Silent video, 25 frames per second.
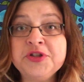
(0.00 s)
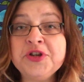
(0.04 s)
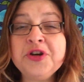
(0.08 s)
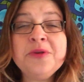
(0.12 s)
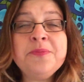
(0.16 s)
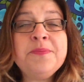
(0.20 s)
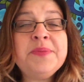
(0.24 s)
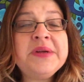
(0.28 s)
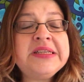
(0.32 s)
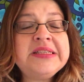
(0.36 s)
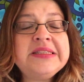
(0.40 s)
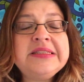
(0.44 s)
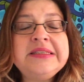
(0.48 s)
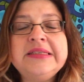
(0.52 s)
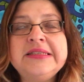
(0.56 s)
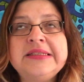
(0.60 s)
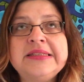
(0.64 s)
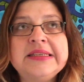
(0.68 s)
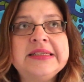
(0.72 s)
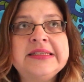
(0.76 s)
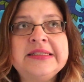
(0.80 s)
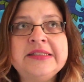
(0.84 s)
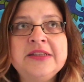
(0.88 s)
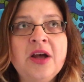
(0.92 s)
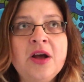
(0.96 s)
Your business
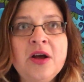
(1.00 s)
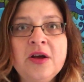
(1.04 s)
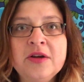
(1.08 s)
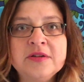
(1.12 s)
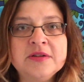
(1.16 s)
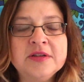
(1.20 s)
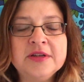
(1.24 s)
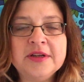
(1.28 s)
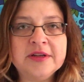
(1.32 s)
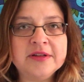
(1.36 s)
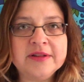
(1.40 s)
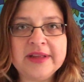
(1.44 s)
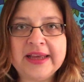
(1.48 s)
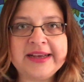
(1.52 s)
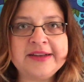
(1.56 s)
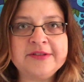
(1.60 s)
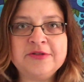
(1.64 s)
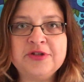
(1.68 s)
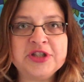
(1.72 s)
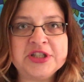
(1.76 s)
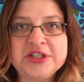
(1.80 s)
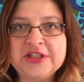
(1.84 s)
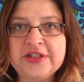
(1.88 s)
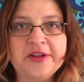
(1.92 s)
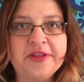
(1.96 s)
is not like
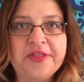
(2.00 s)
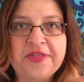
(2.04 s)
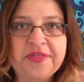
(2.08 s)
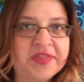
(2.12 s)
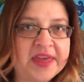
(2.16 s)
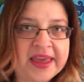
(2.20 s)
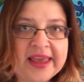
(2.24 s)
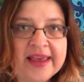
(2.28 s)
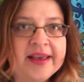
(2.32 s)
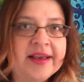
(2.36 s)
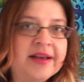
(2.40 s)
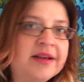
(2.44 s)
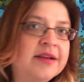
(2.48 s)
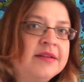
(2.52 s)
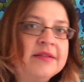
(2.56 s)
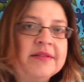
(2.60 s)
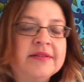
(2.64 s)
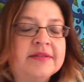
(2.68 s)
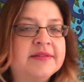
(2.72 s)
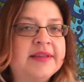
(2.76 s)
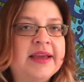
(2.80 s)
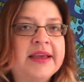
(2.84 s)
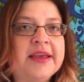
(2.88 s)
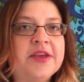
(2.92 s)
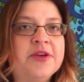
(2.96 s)
just a thing
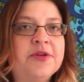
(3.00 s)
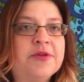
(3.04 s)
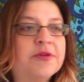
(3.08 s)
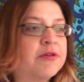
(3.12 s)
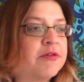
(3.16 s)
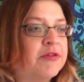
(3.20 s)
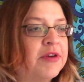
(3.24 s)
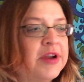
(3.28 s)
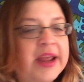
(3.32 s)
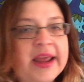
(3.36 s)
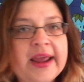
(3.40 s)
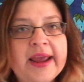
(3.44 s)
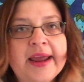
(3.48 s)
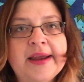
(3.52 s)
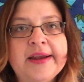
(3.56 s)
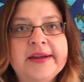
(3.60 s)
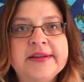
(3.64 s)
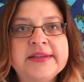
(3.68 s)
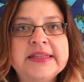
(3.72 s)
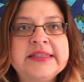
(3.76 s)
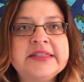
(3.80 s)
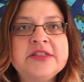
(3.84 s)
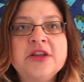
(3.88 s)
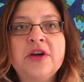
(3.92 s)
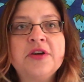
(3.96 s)
that you create.
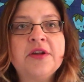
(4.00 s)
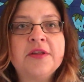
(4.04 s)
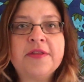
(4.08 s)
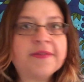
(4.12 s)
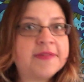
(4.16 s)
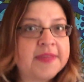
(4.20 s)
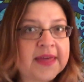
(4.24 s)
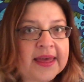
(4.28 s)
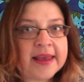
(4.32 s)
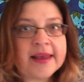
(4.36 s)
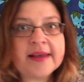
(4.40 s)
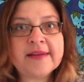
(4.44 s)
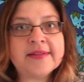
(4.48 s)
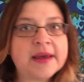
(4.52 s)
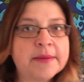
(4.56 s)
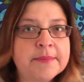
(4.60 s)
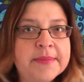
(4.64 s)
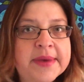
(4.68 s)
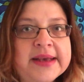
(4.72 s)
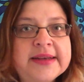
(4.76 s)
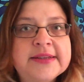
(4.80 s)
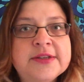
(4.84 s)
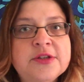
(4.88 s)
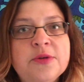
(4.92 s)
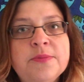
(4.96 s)
It's not a thing that
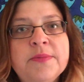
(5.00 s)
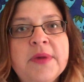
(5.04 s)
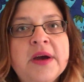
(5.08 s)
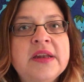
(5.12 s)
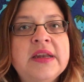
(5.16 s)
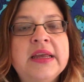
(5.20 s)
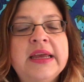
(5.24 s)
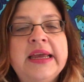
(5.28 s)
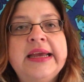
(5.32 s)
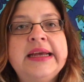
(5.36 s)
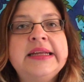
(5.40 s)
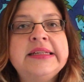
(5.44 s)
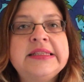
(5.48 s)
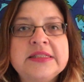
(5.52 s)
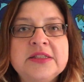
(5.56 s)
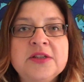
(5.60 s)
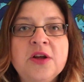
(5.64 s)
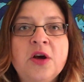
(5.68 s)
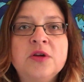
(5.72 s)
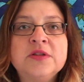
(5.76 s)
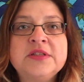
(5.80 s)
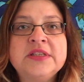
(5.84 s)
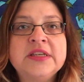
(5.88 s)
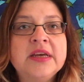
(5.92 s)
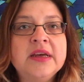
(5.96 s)
makes you money. It's
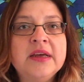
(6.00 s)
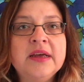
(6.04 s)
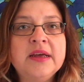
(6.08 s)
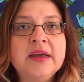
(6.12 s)
not